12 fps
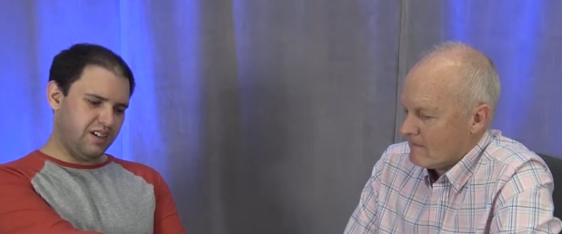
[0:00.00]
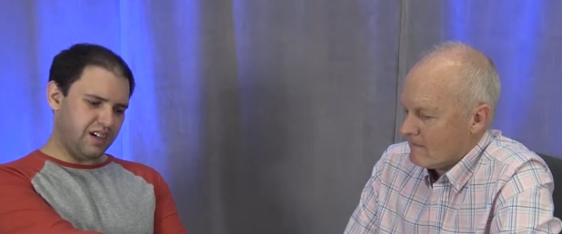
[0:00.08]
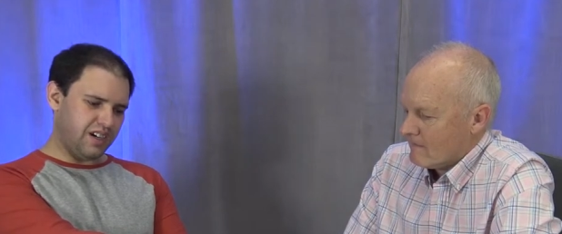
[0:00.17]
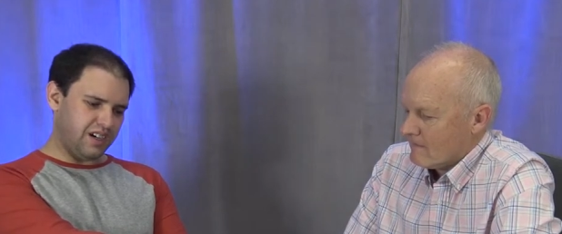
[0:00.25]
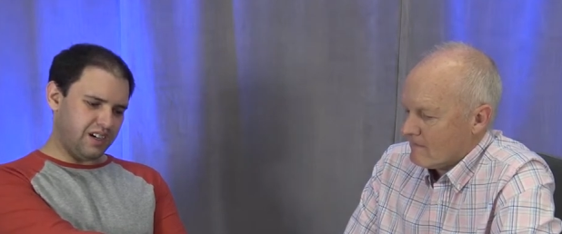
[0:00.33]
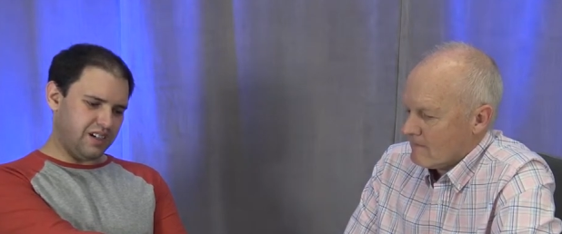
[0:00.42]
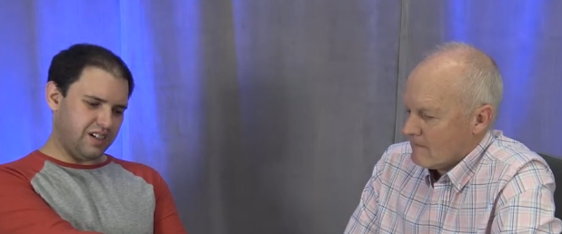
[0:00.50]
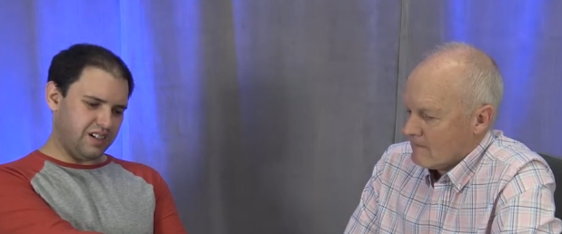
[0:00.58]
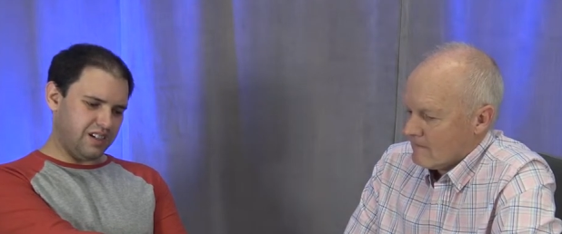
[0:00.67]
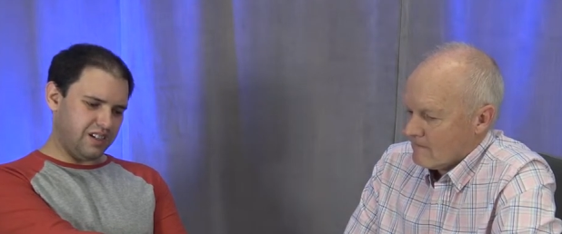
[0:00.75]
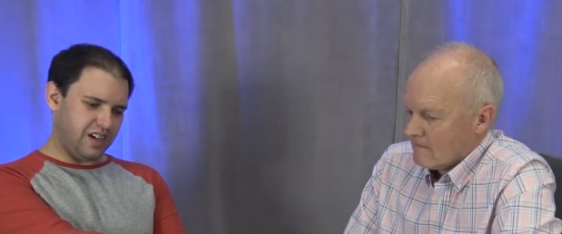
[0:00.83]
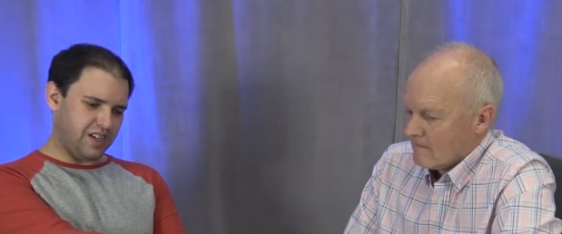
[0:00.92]
Speaker 1: uh,
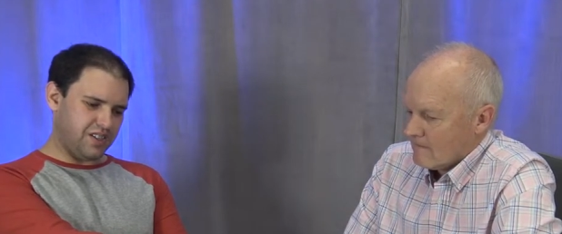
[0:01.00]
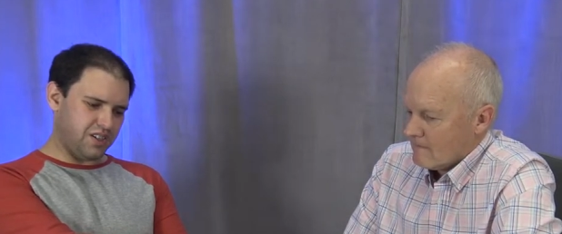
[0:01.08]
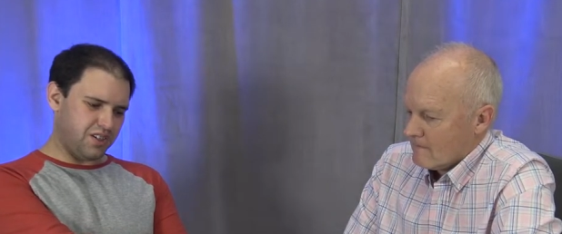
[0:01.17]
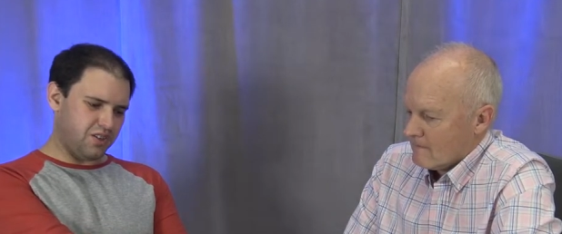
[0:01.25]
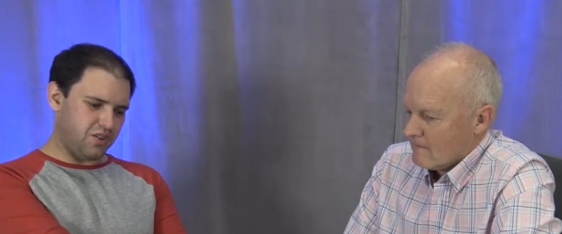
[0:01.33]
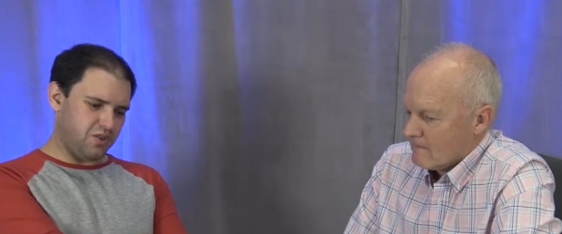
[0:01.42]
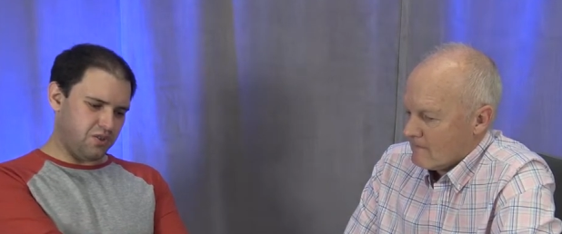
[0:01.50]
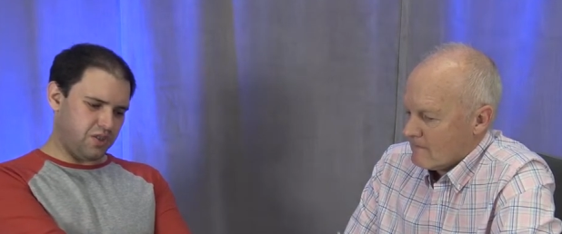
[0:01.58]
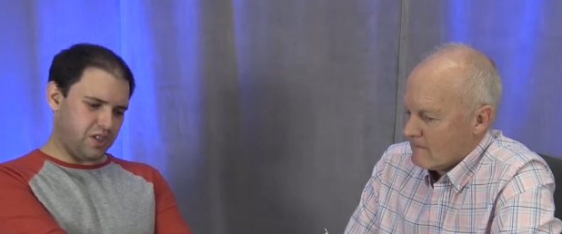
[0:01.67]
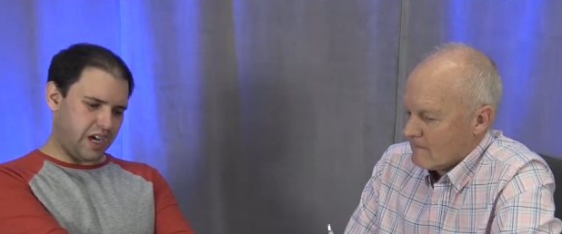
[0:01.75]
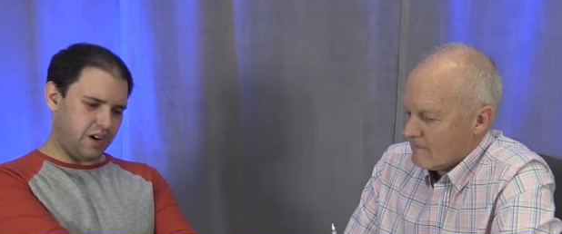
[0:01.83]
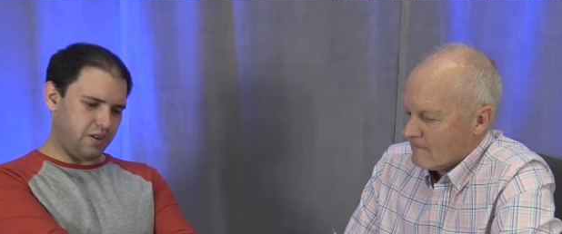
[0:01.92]
as it goes
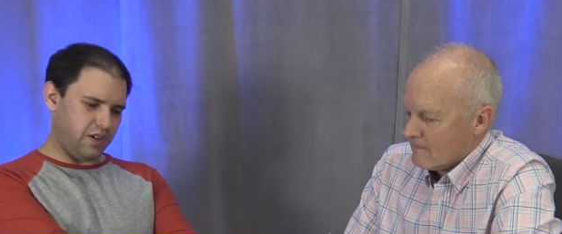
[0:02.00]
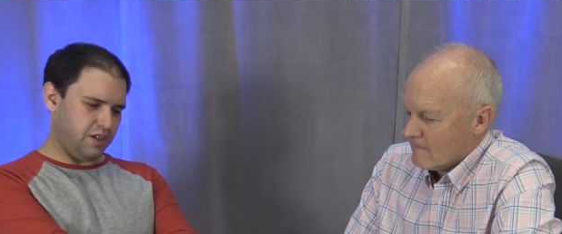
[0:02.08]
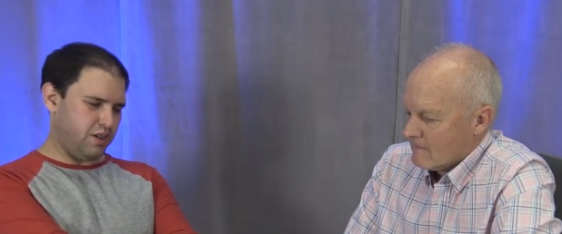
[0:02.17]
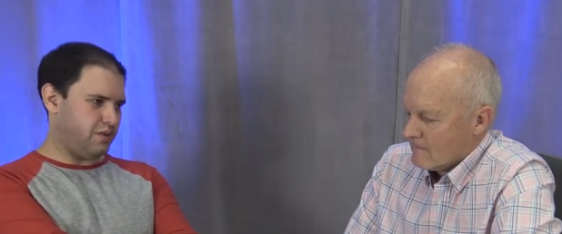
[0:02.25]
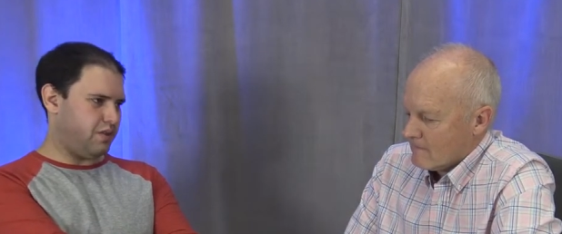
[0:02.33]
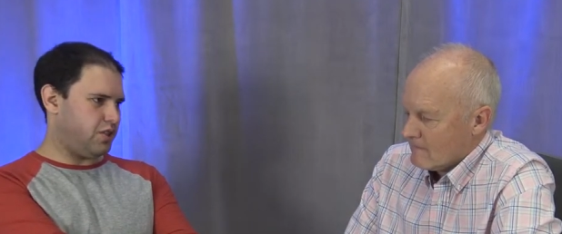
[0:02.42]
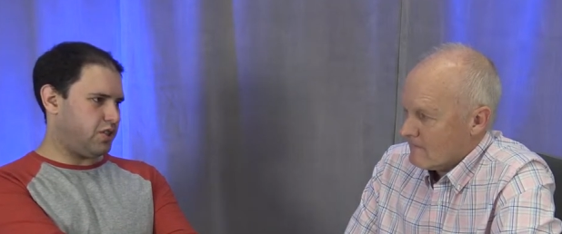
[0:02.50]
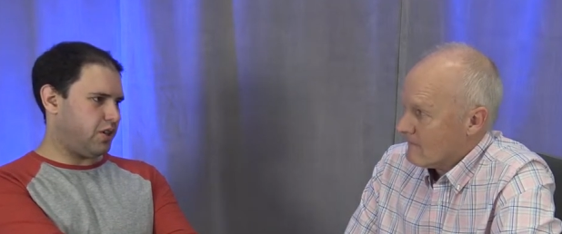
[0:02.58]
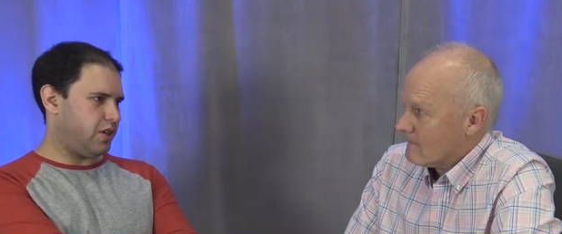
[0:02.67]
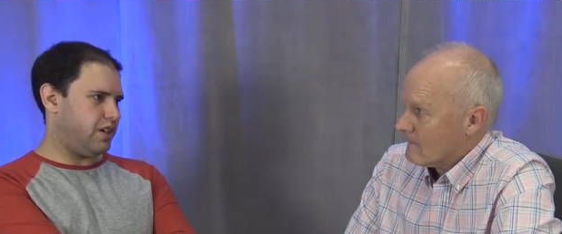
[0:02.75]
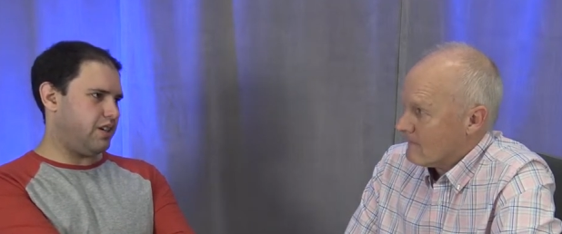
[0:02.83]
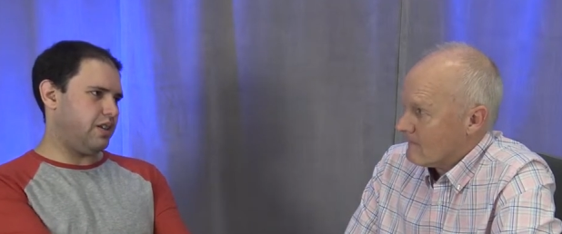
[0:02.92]
out into the
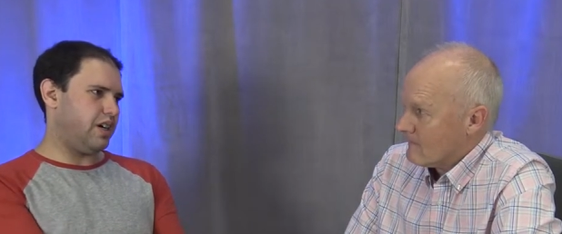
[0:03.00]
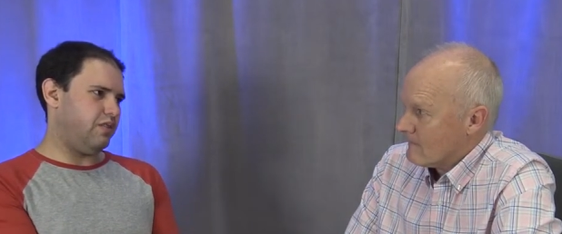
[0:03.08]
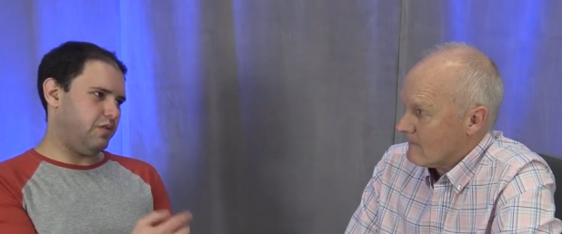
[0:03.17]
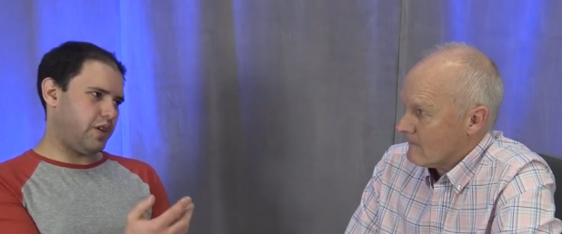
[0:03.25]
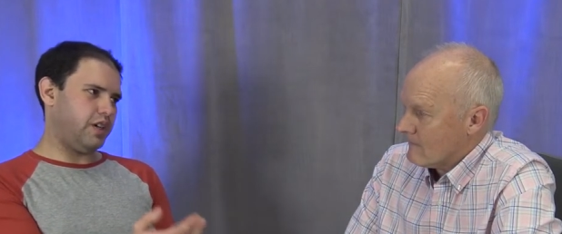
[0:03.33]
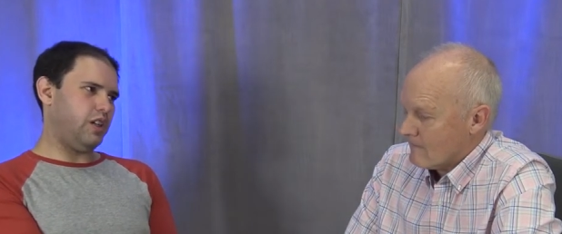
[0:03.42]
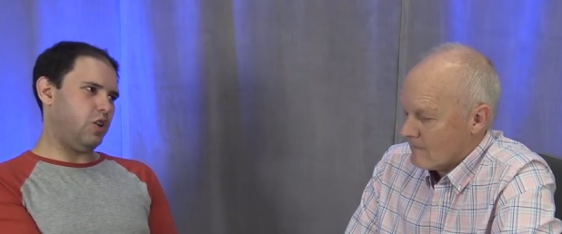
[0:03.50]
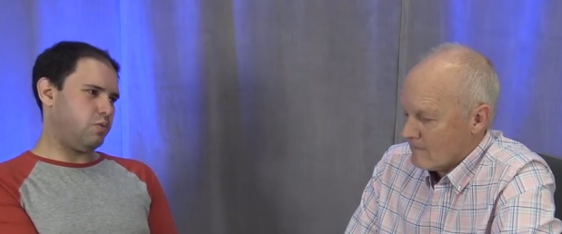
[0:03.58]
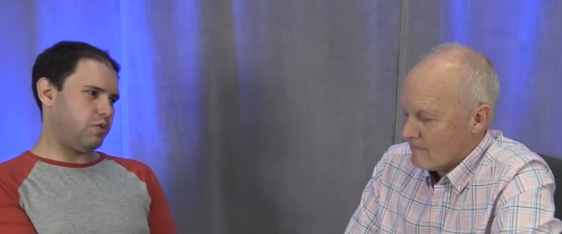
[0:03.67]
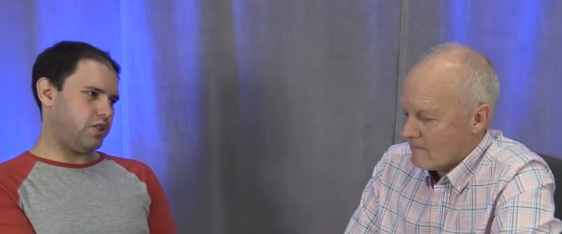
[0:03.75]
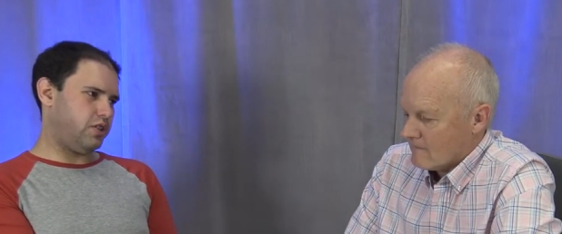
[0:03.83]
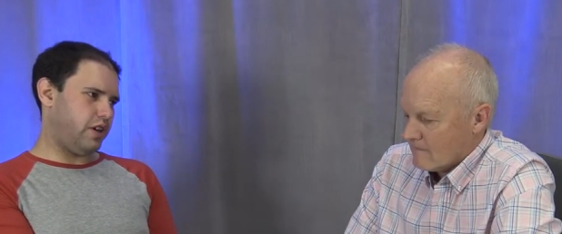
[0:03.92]
Venturi, into that very low
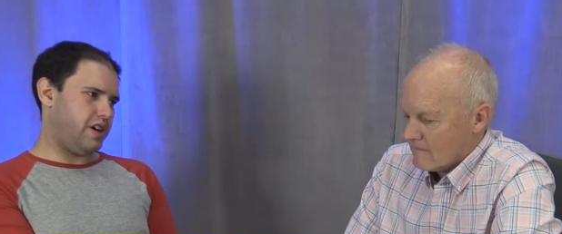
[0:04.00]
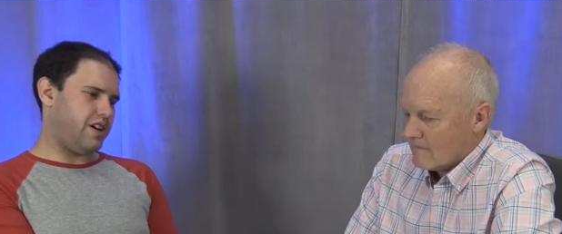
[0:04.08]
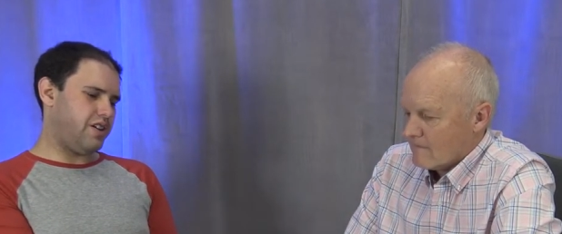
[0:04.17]
pressure area,